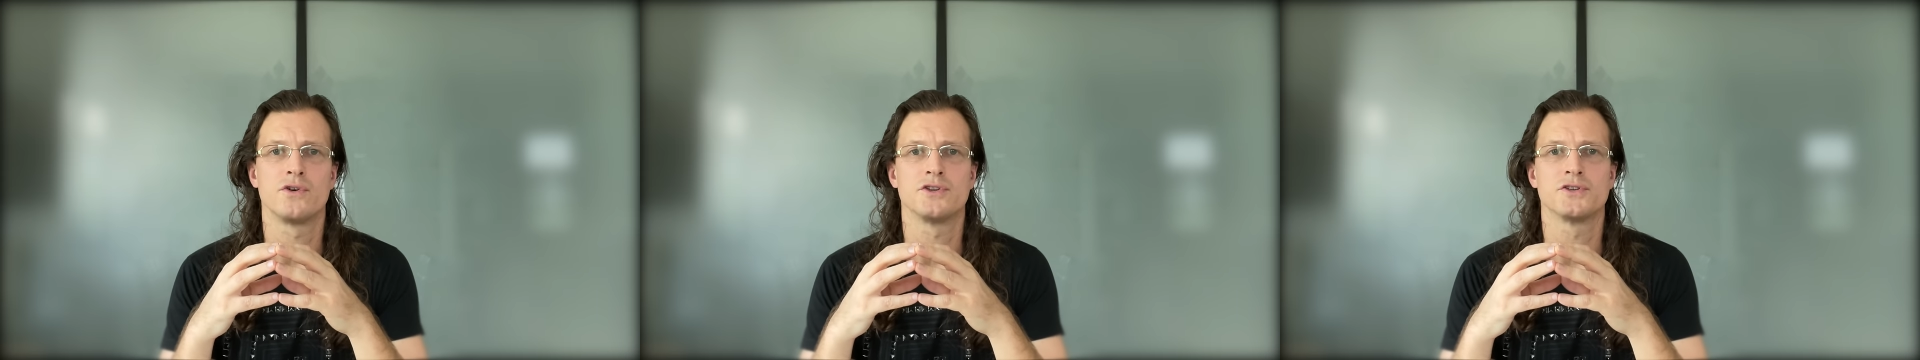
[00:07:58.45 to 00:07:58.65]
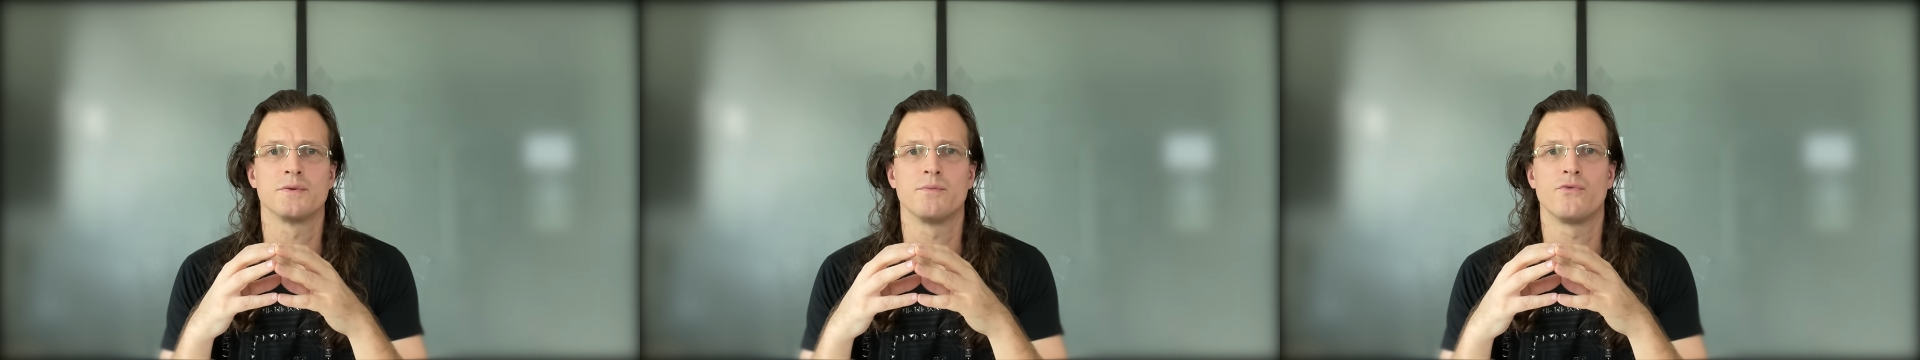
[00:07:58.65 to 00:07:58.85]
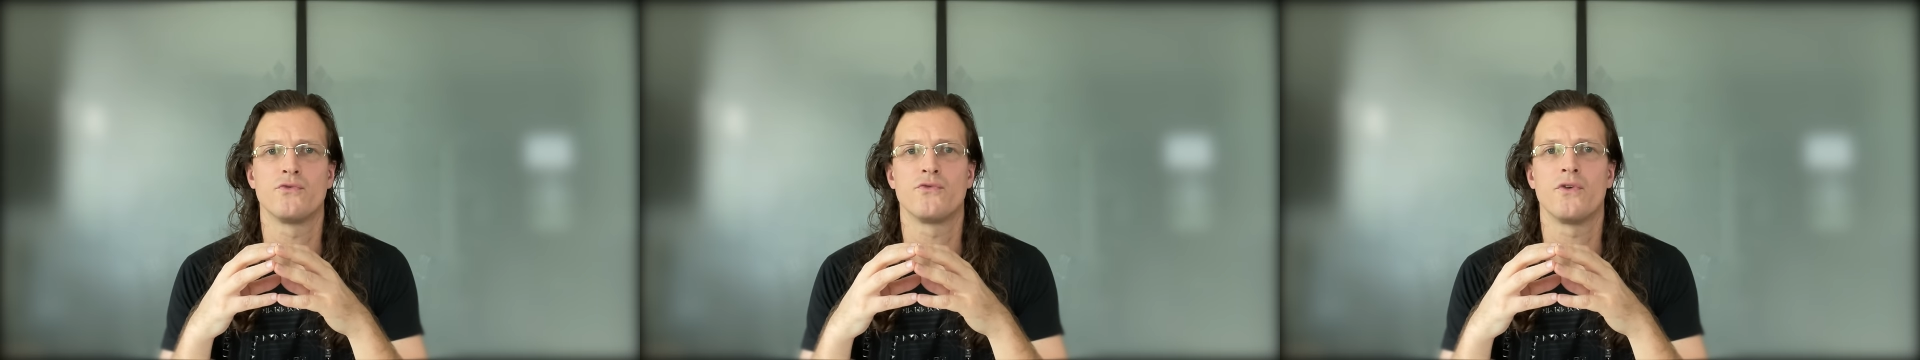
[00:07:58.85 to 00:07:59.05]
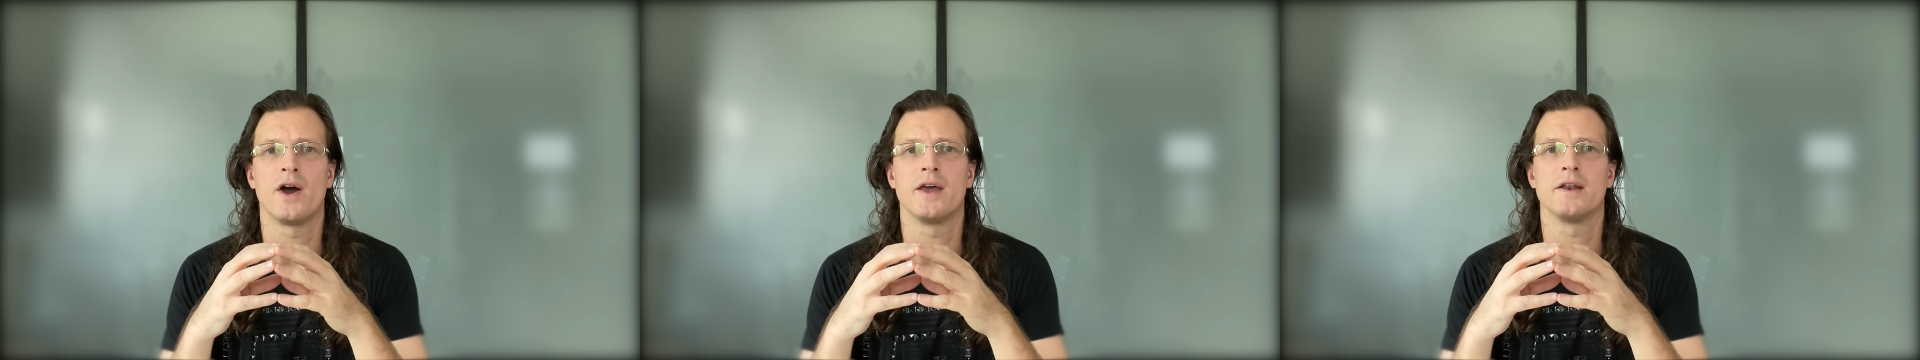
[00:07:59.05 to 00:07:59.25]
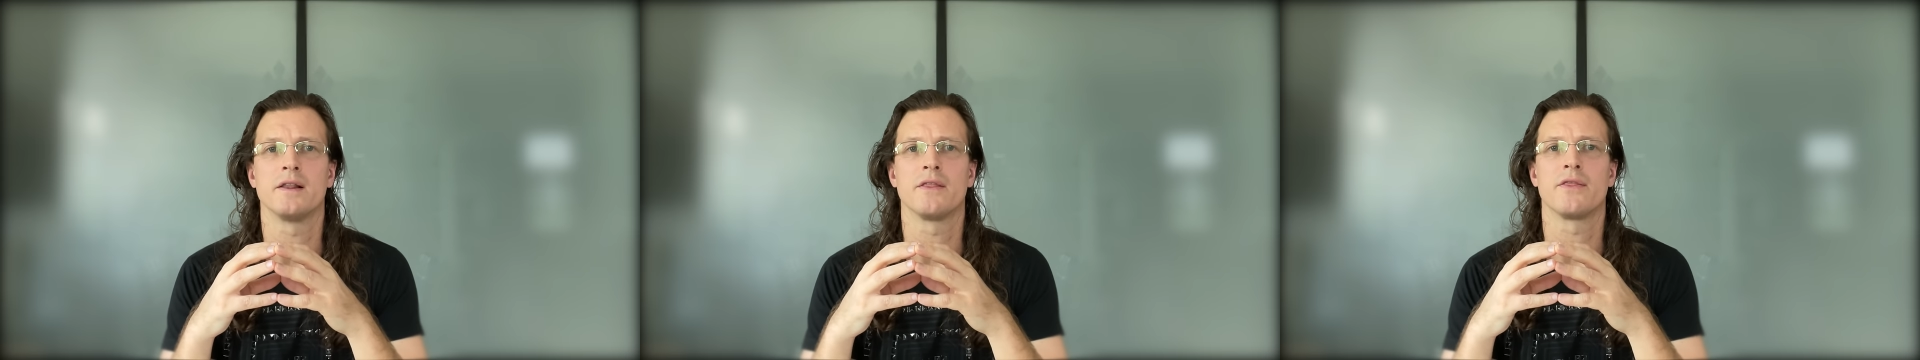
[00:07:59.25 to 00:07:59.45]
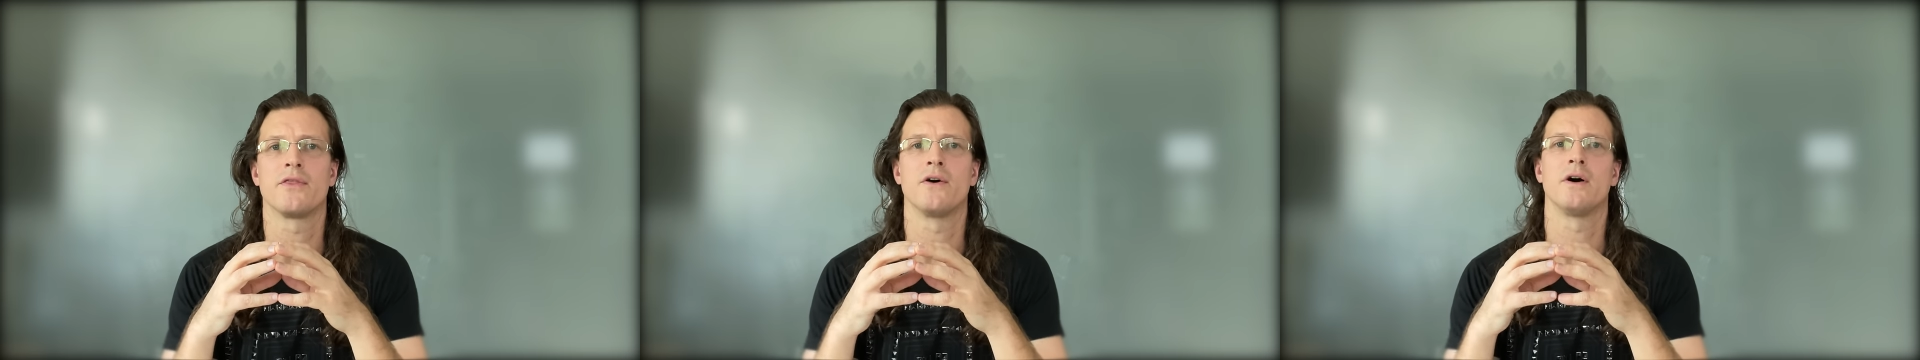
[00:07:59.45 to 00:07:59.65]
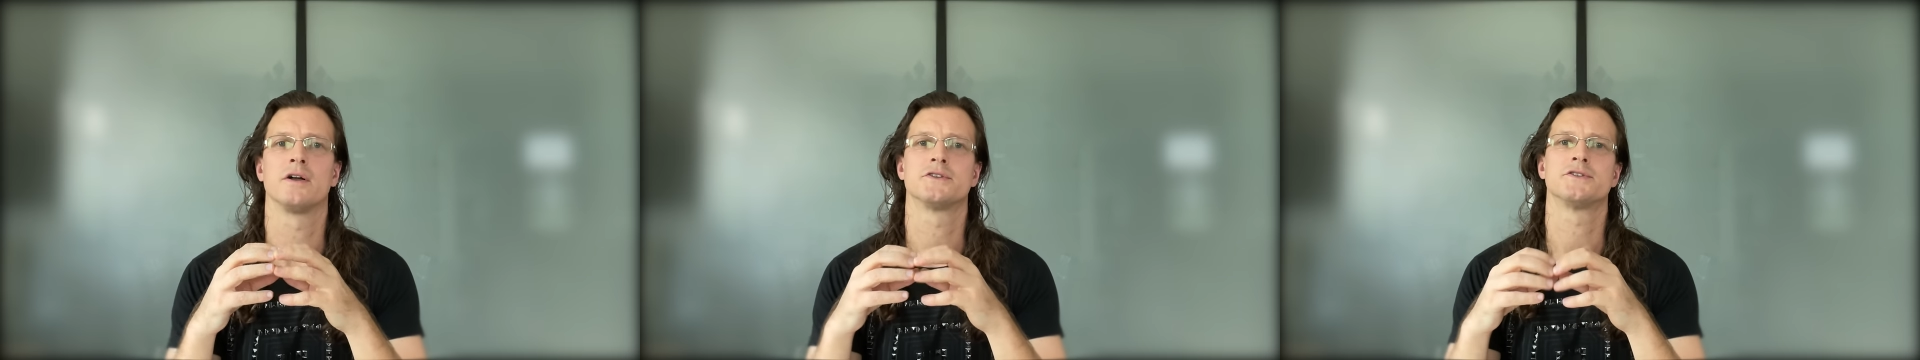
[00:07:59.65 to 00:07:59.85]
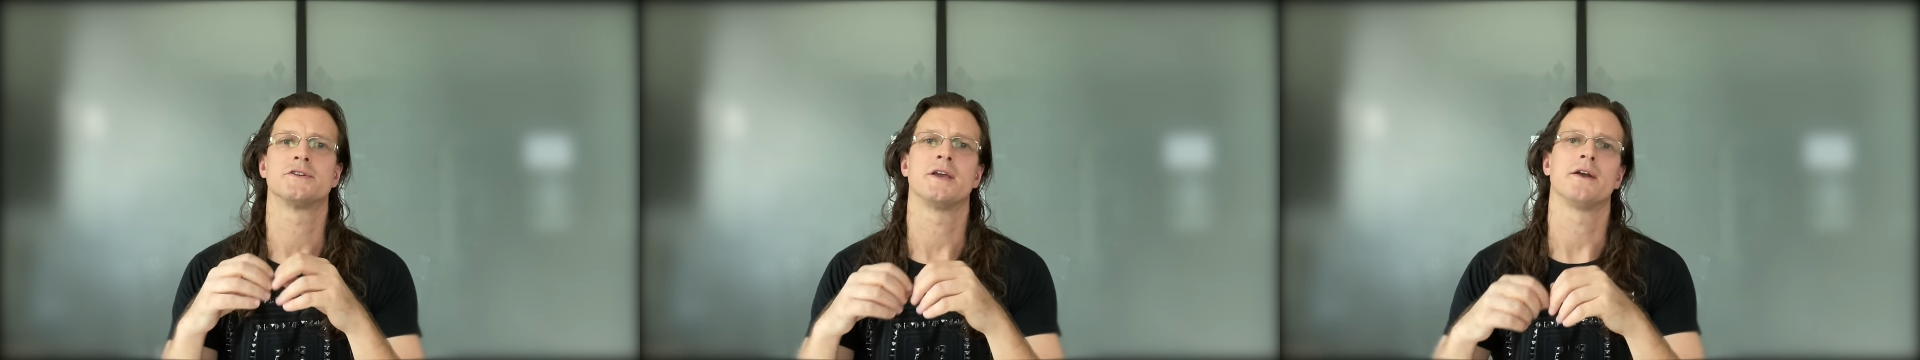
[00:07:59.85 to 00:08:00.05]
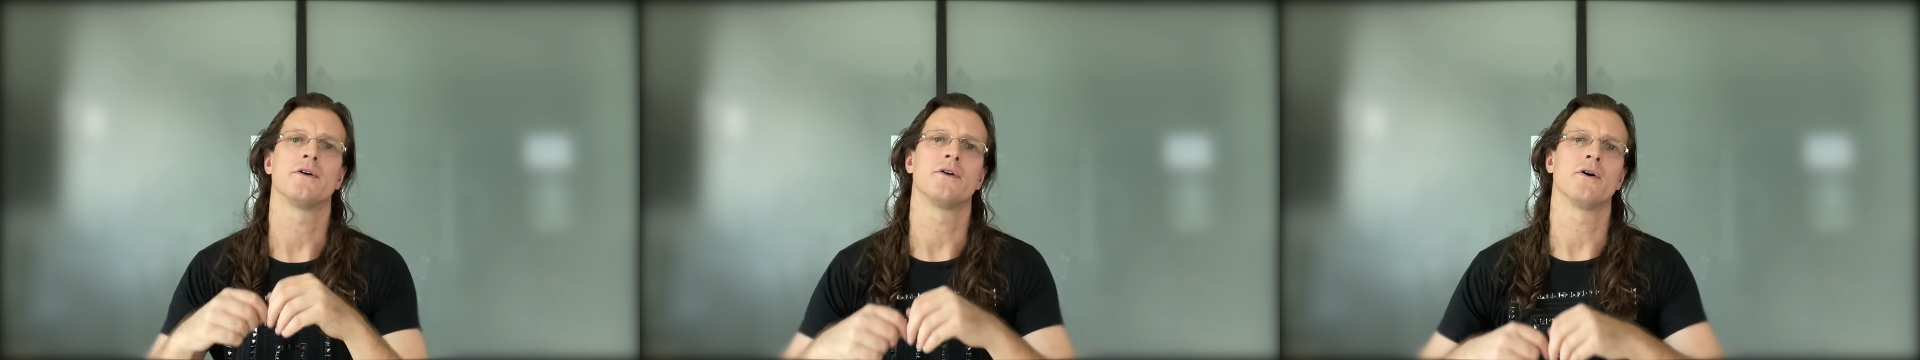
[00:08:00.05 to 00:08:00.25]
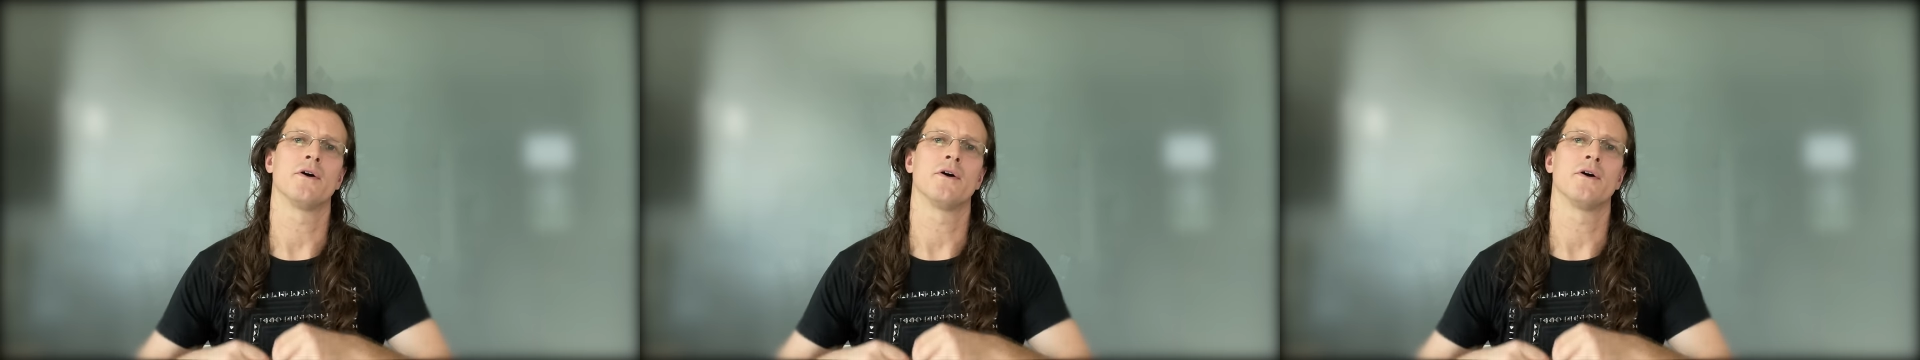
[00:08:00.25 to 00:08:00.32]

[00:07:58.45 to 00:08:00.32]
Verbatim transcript: some final thoughts here